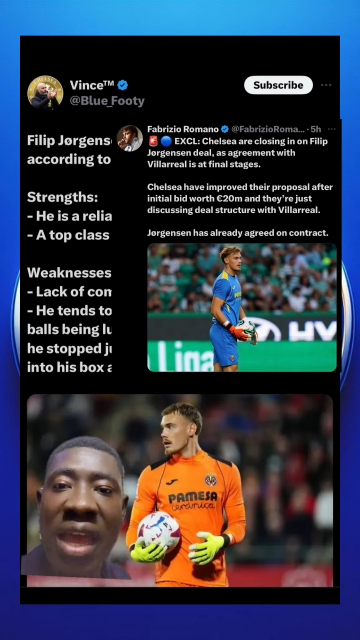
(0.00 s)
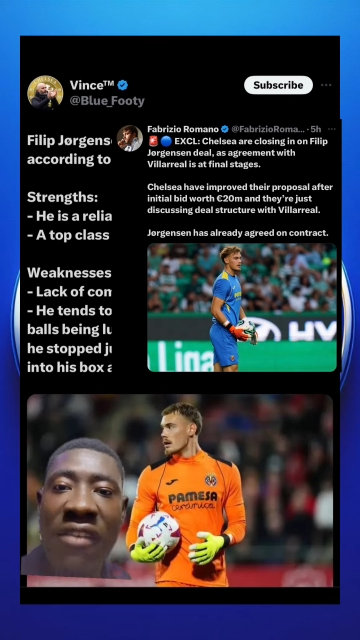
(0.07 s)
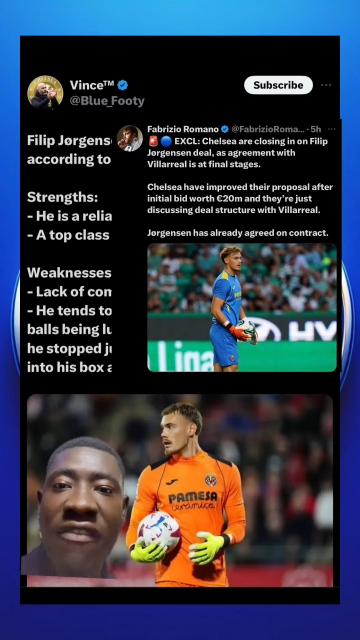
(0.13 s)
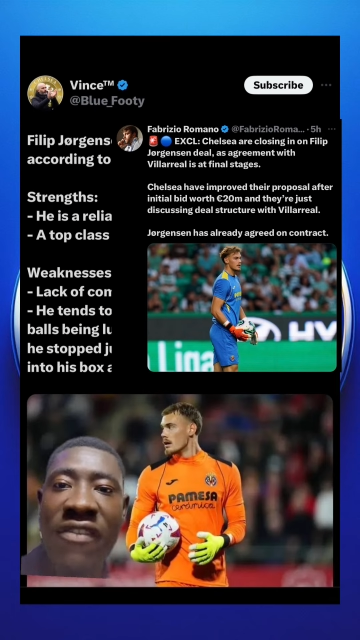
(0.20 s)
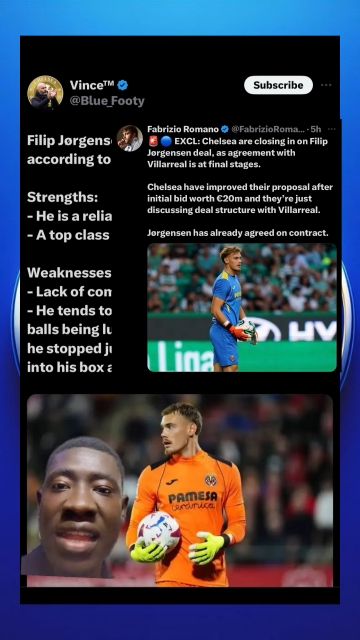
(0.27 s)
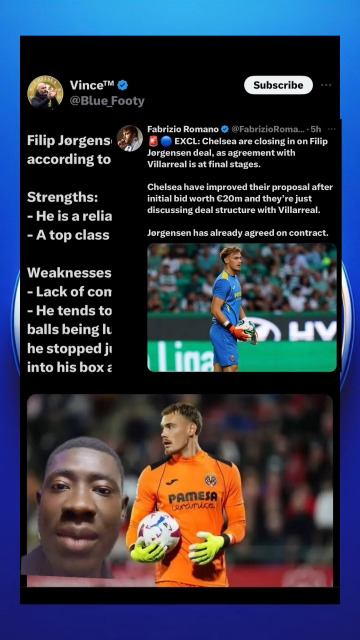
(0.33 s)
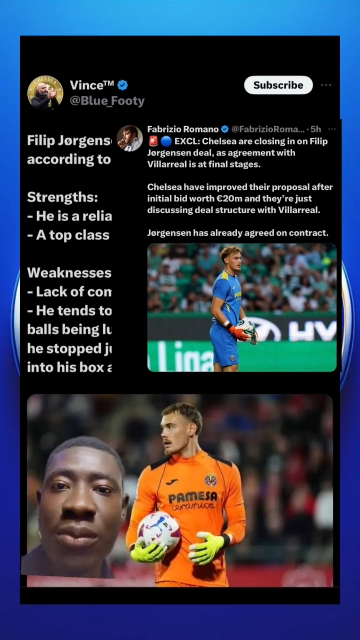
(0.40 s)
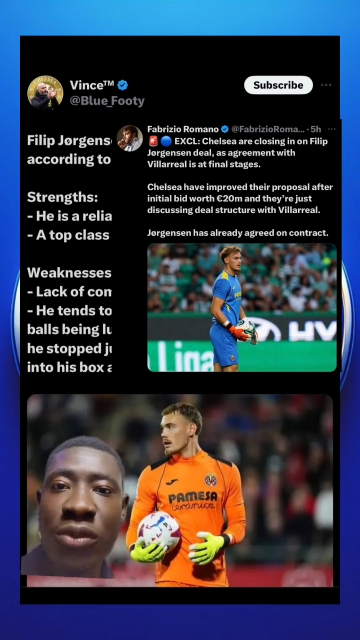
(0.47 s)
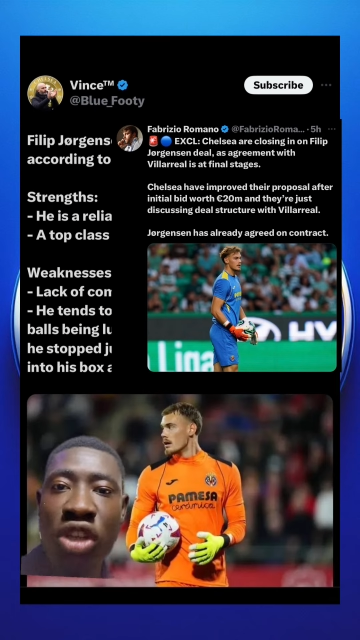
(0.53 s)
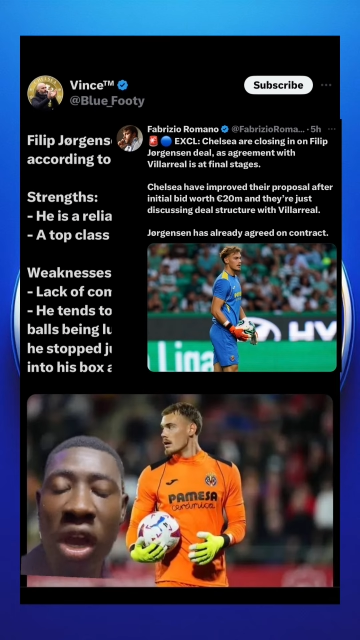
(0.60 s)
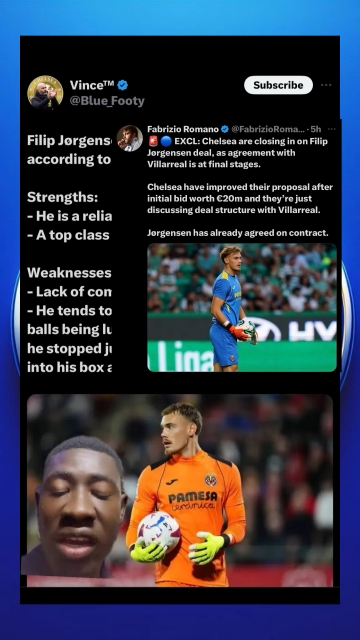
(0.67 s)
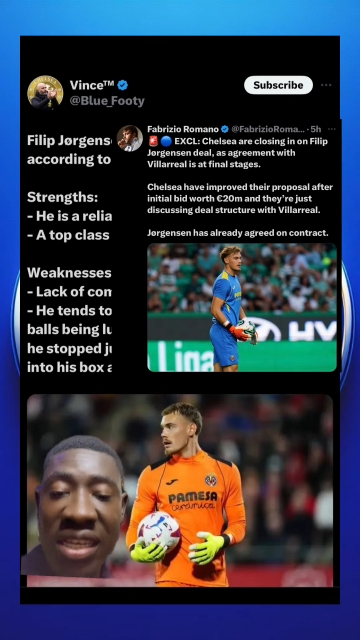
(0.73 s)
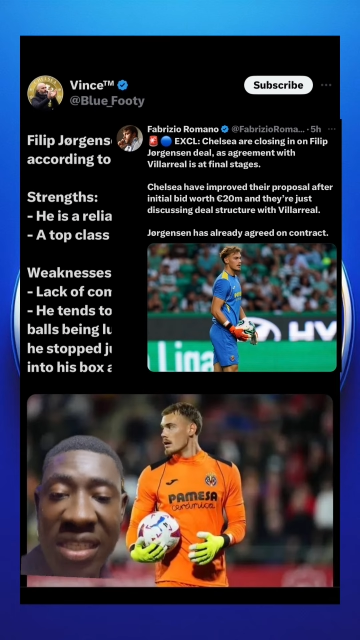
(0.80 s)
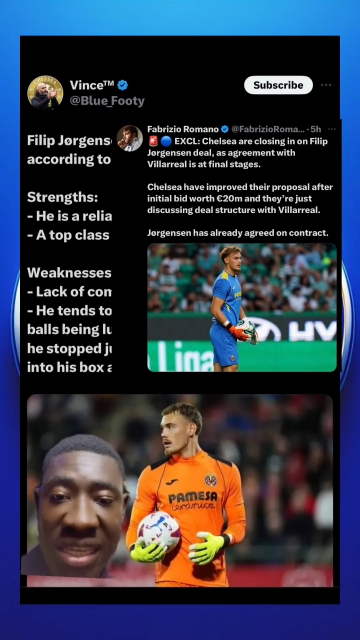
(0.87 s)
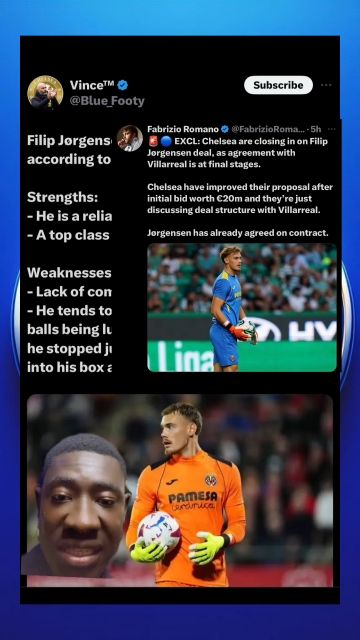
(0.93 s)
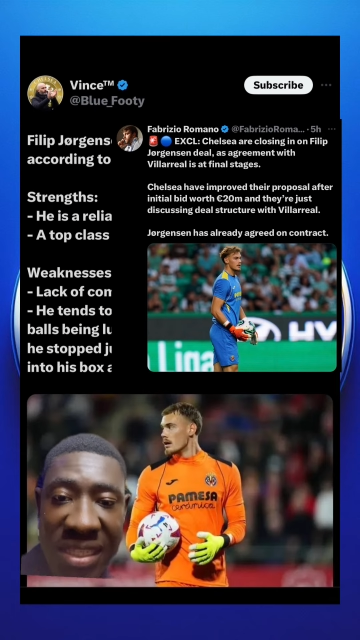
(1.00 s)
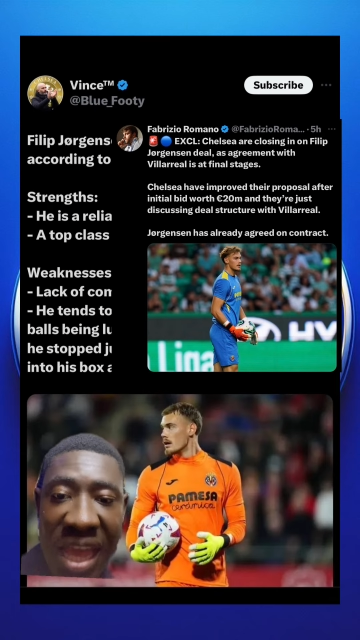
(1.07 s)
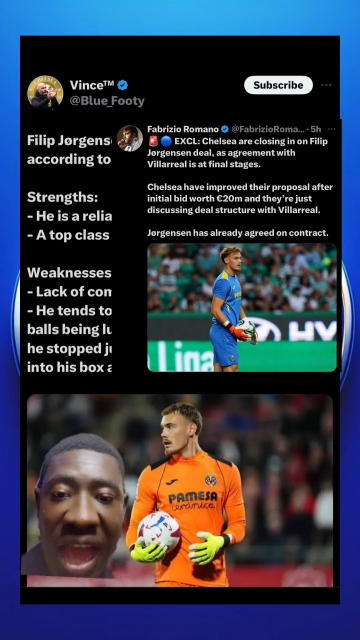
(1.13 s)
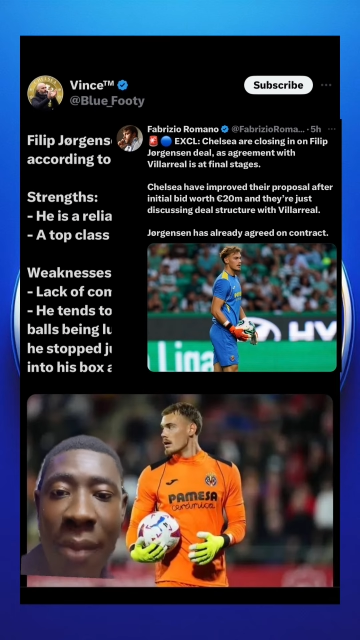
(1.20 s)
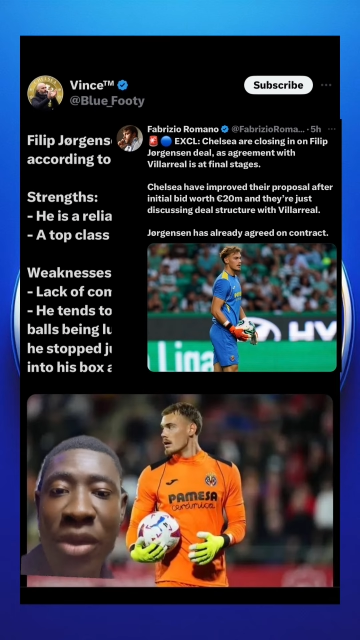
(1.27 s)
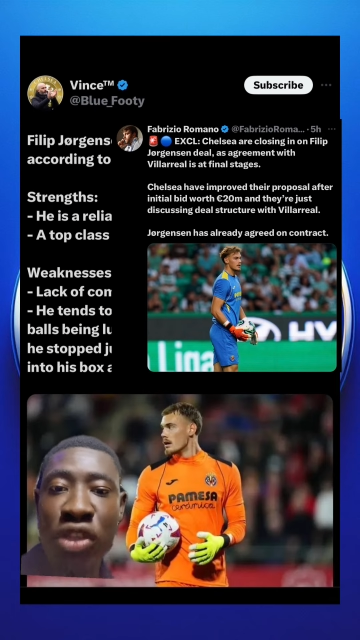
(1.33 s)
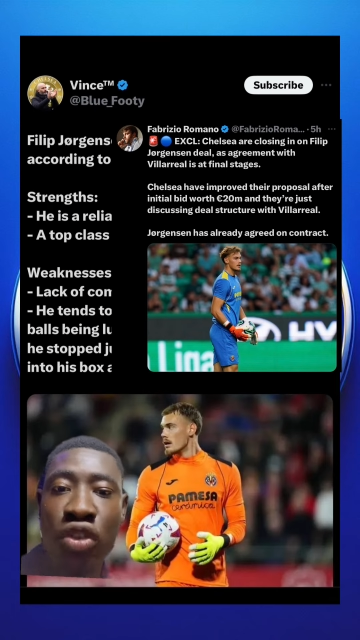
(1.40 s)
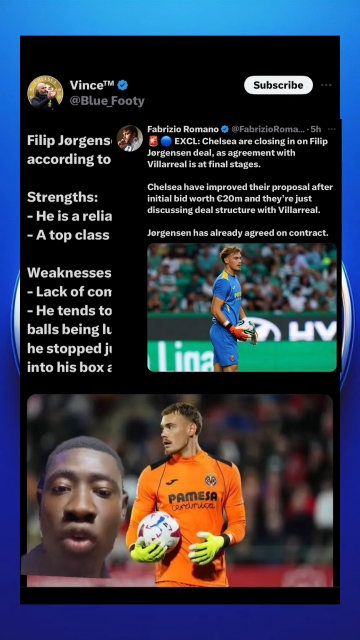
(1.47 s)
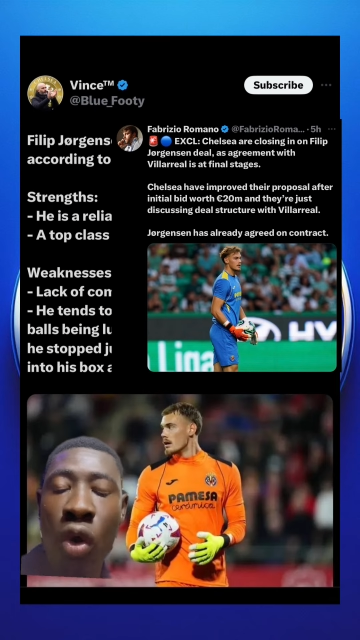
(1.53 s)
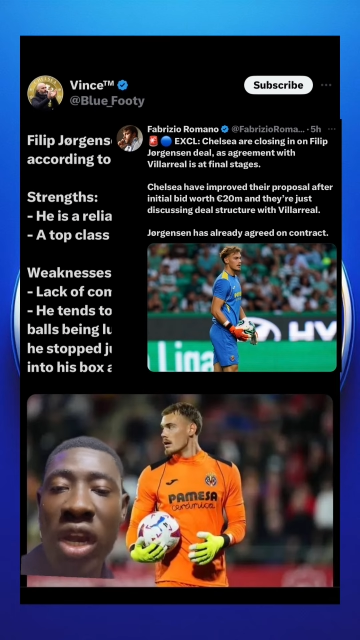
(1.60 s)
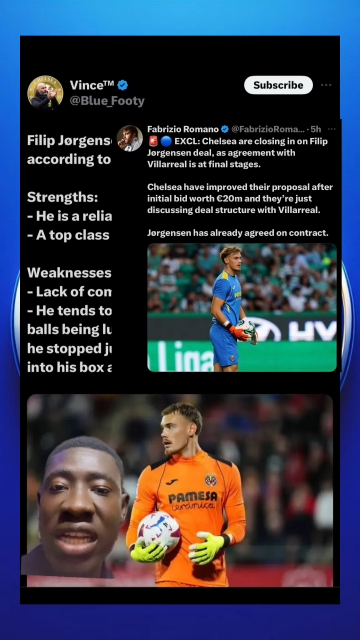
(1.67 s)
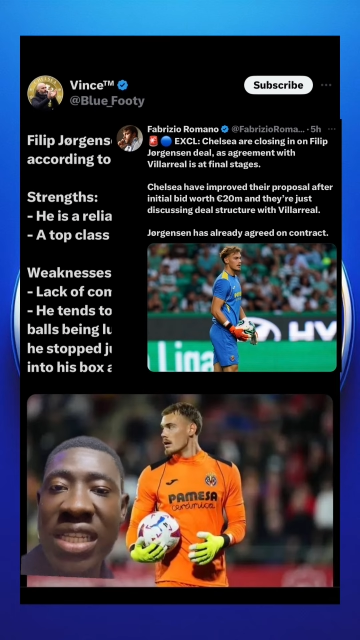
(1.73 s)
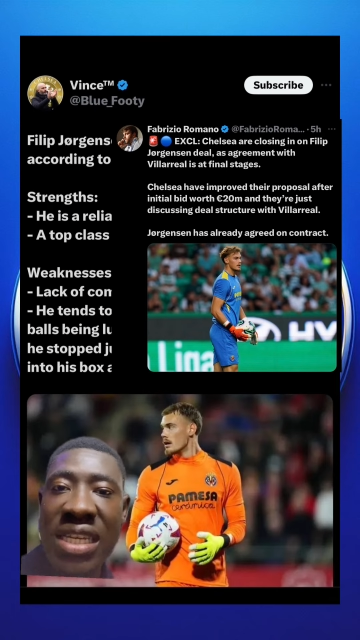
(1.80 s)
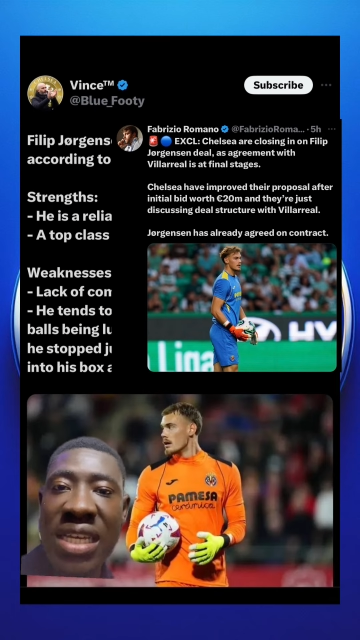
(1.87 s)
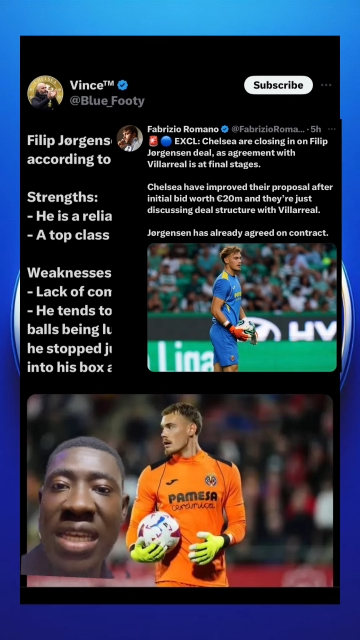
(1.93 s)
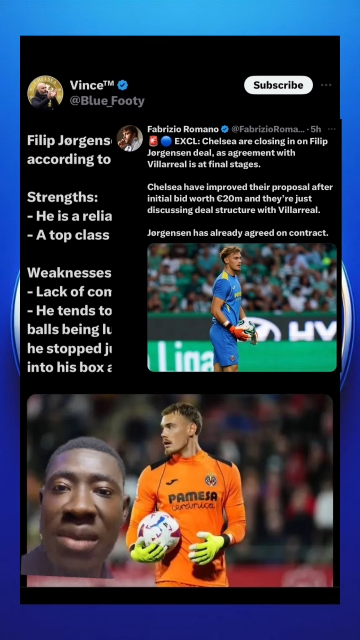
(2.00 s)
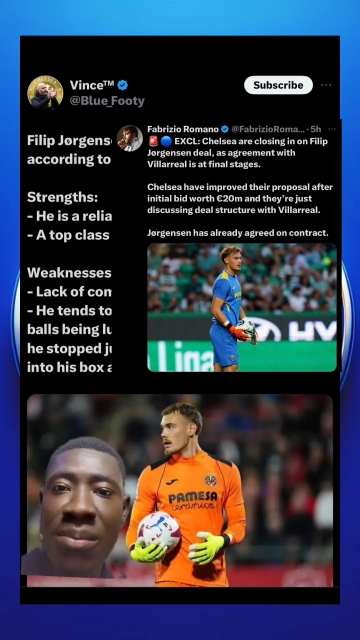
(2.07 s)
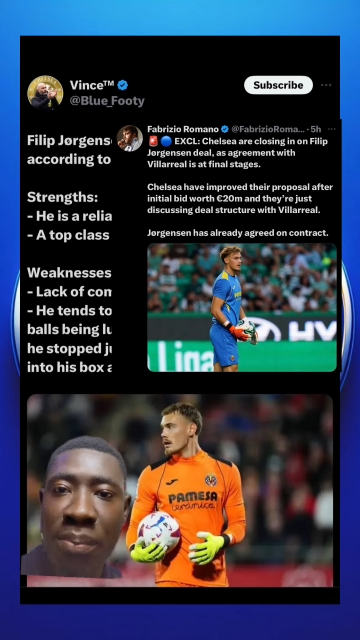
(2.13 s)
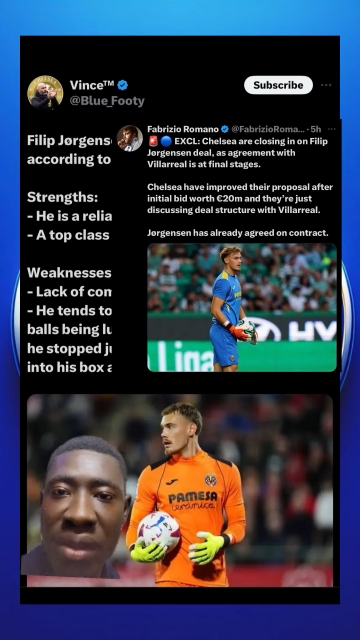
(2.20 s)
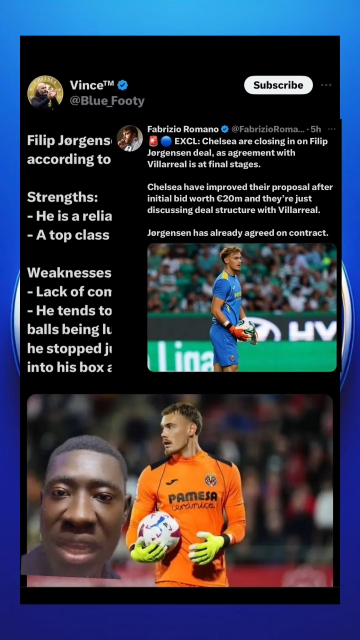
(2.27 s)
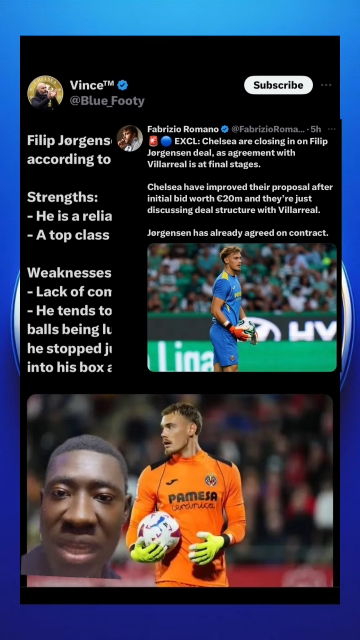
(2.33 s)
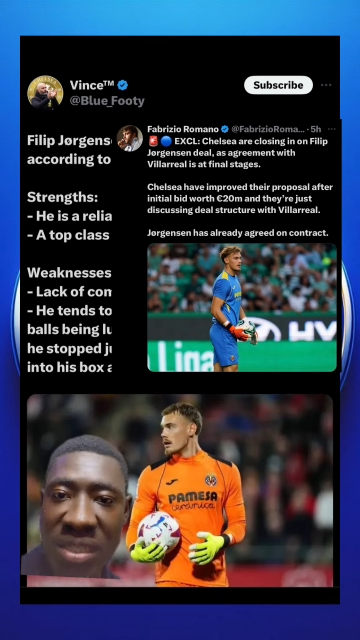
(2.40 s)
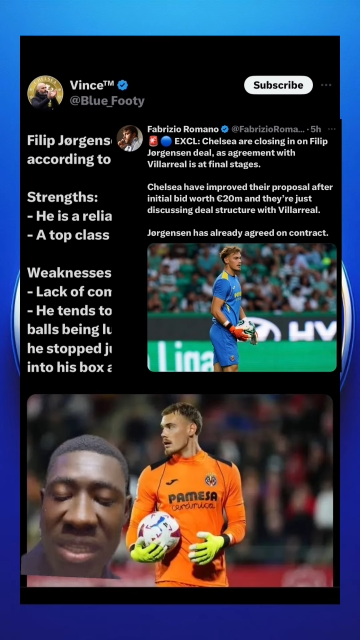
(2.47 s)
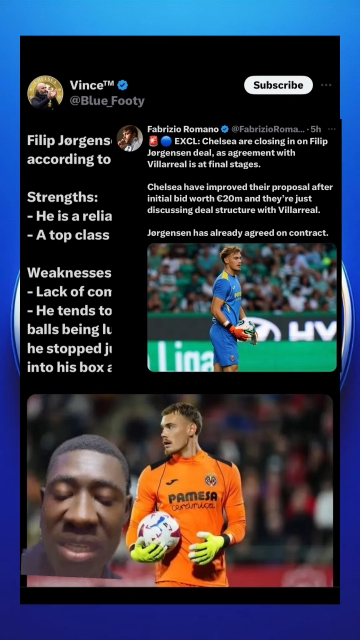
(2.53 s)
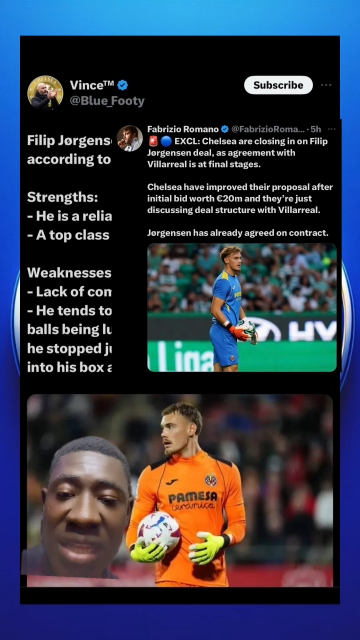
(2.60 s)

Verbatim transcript: Filip Jorgensen's camp is already in place.